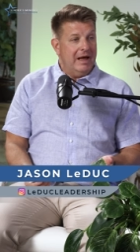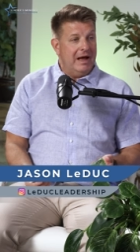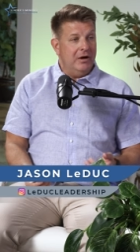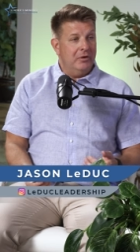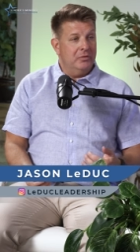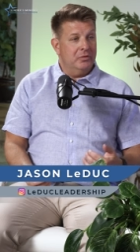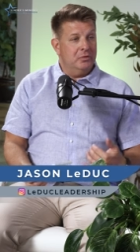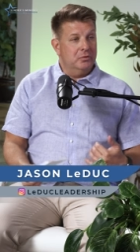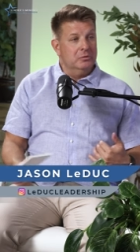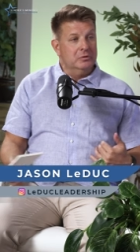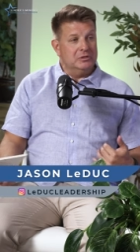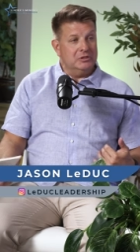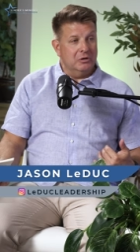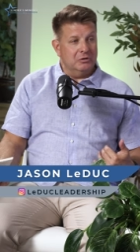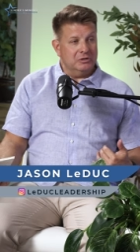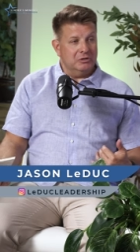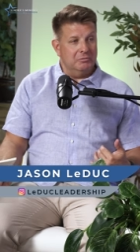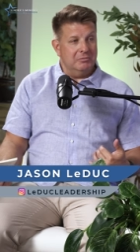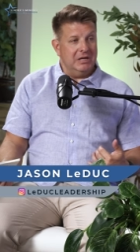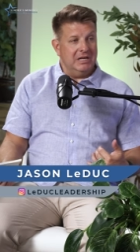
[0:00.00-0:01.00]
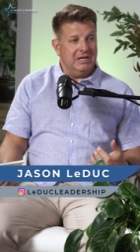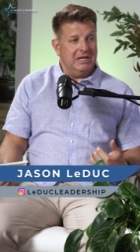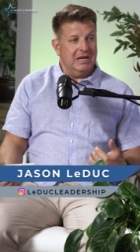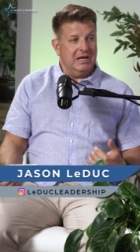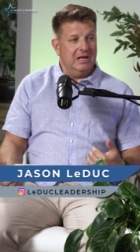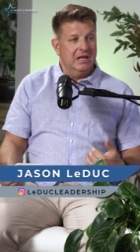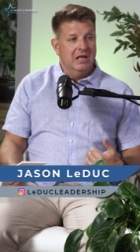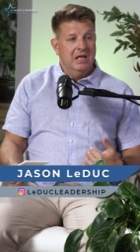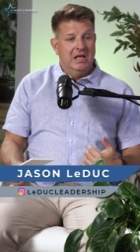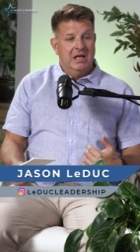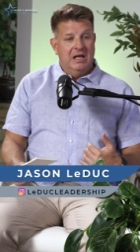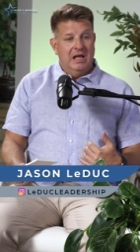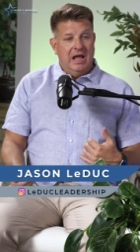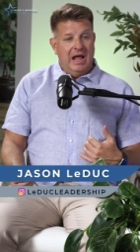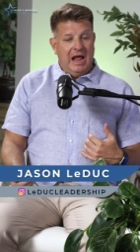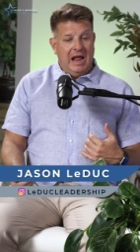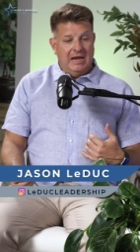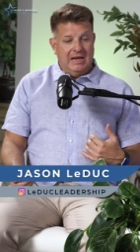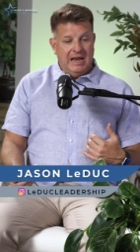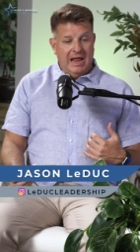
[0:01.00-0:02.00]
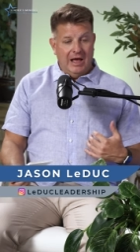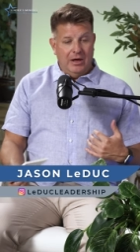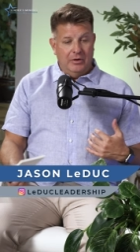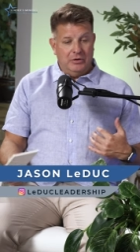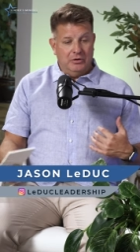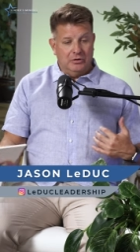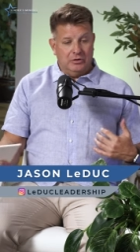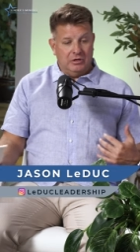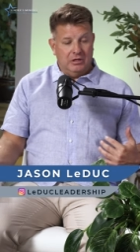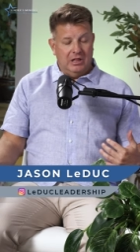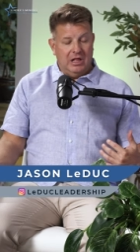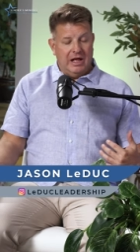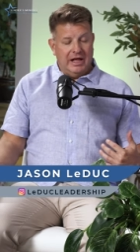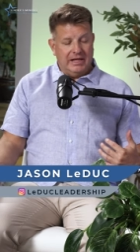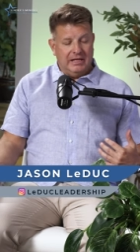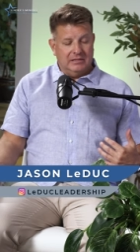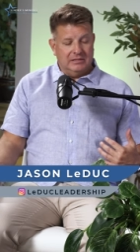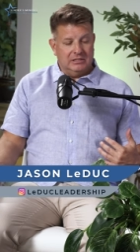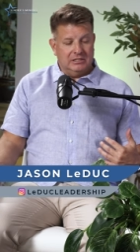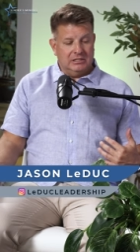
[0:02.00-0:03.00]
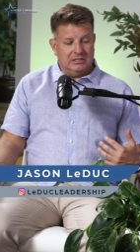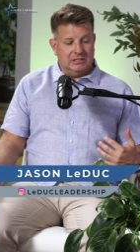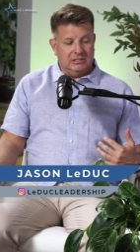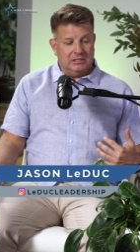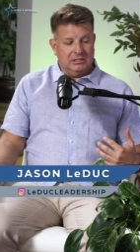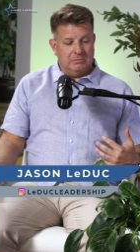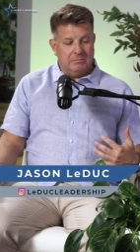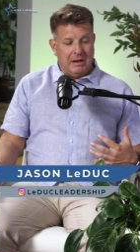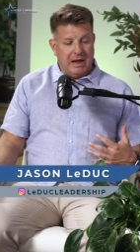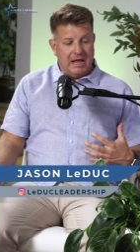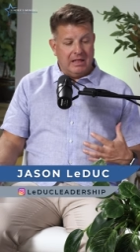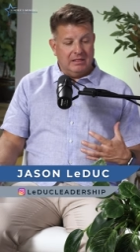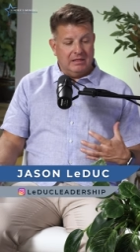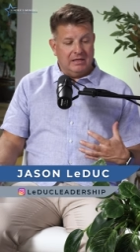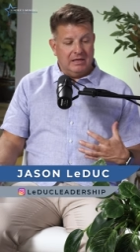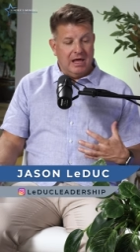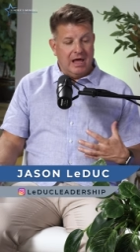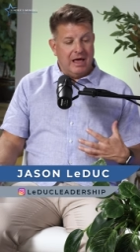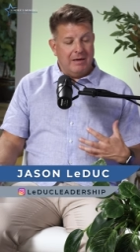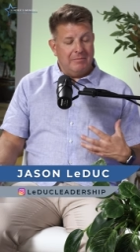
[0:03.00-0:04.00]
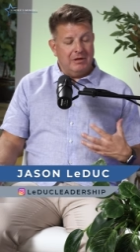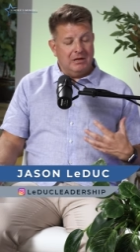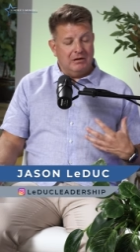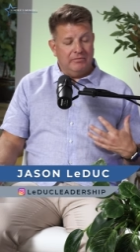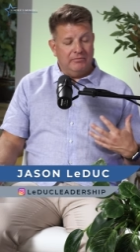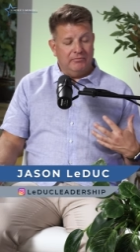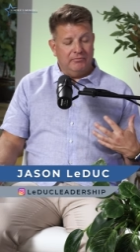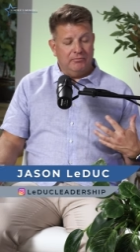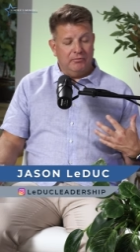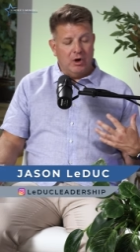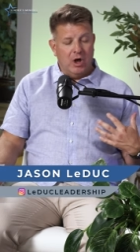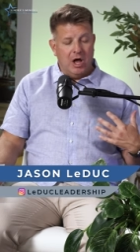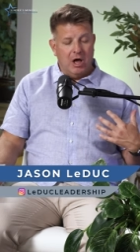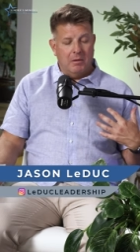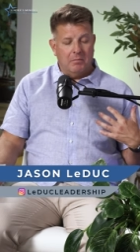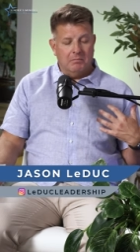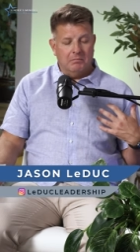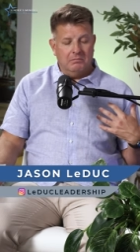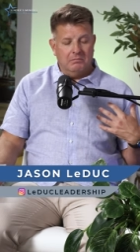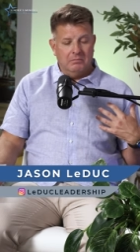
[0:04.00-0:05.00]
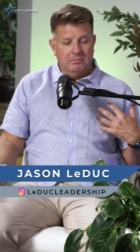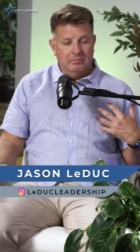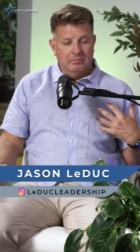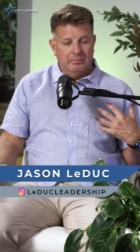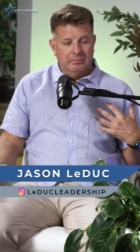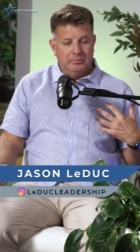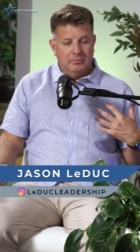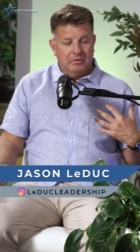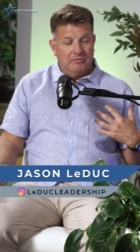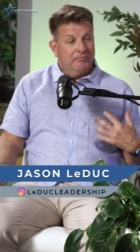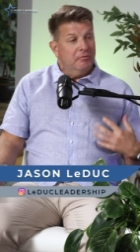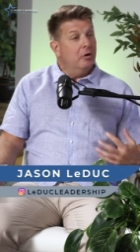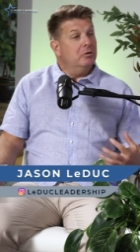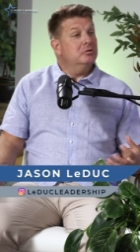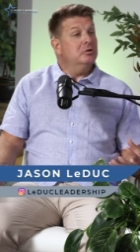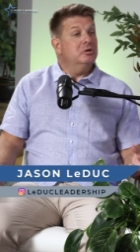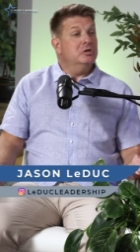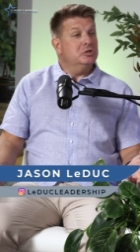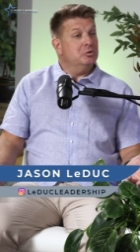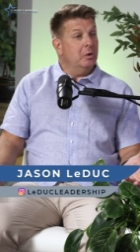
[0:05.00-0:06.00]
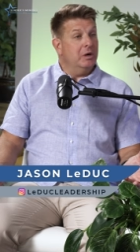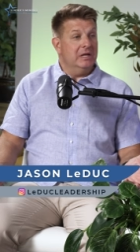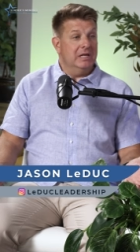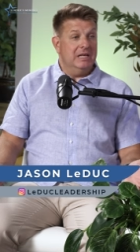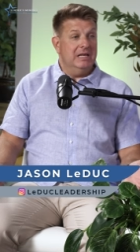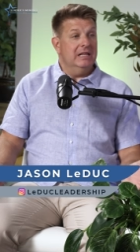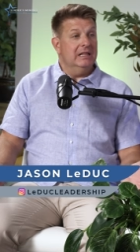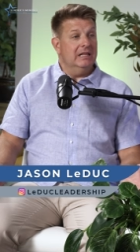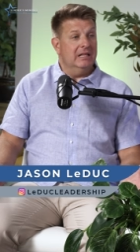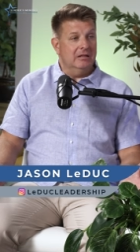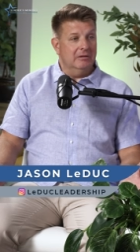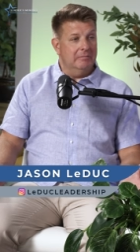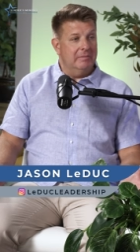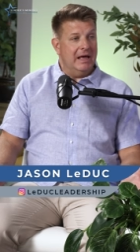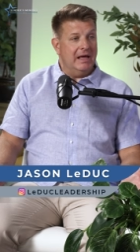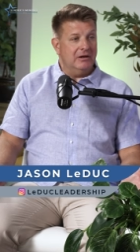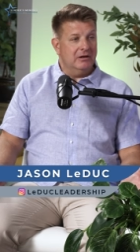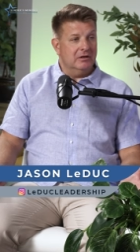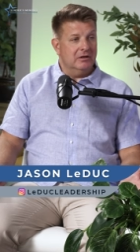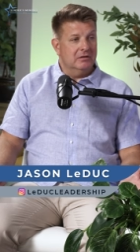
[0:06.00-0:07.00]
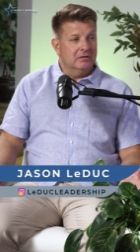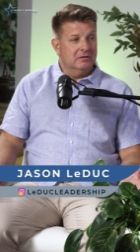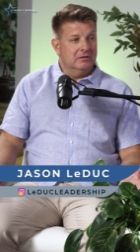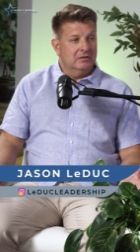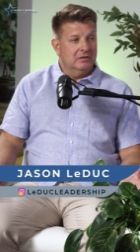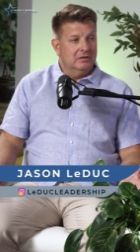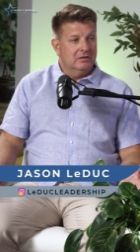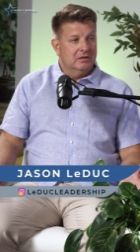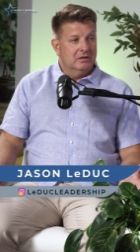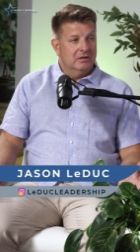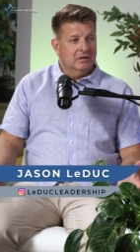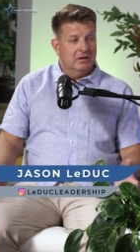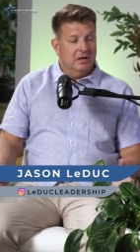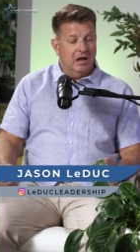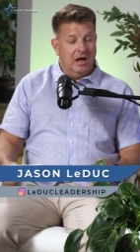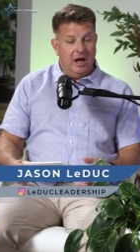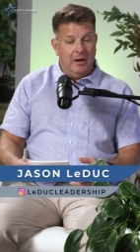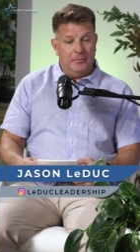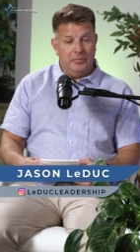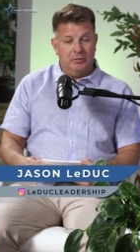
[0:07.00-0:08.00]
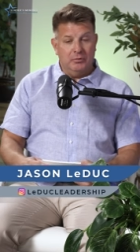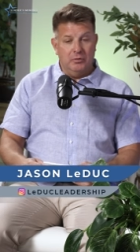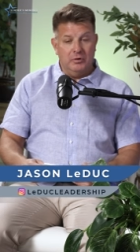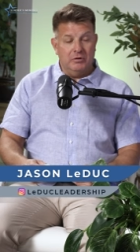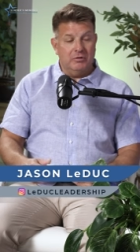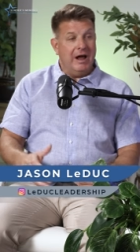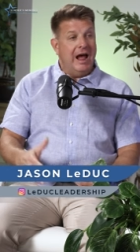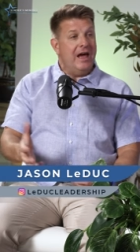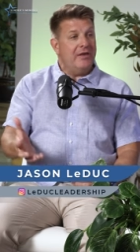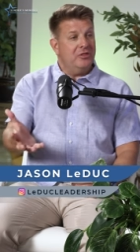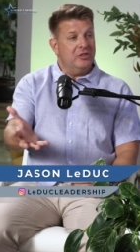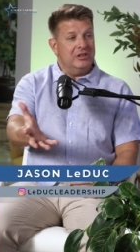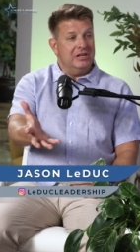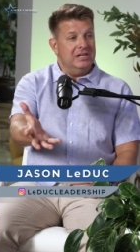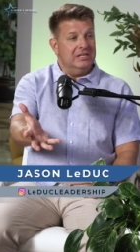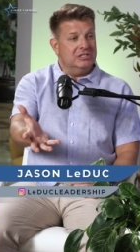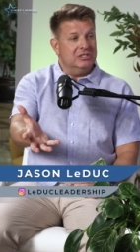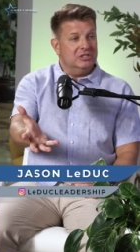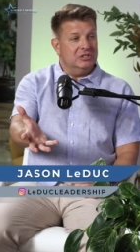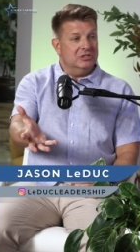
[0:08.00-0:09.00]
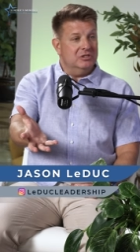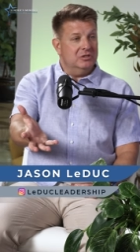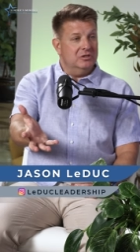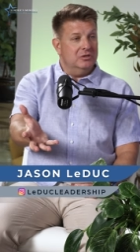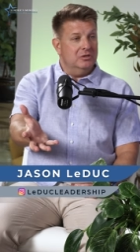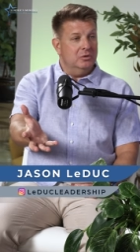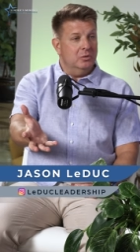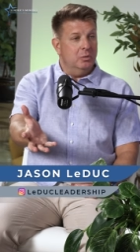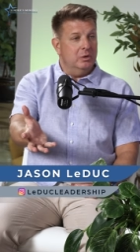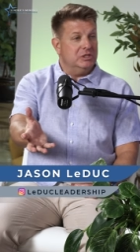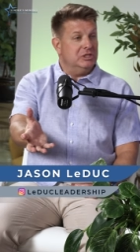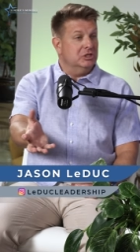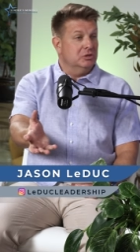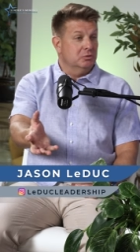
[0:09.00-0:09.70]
mouth through social media and now your clients span the gamut from folks who just want to eat a little better up through your athletes, which